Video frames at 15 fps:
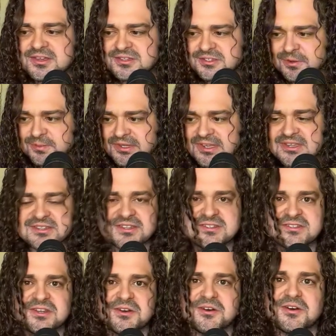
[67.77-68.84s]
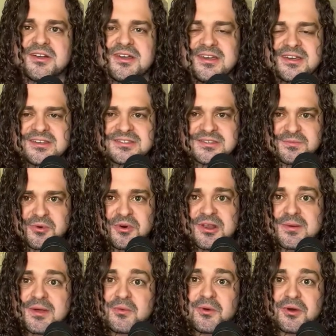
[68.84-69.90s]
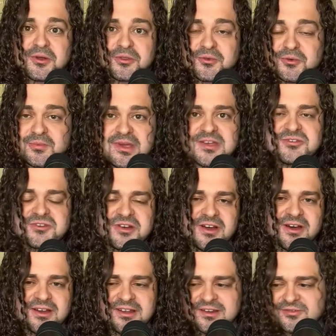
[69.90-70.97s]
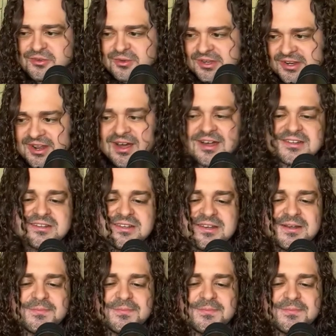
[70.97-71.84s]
So please consider supporting my work through Patreon, and if you cannot,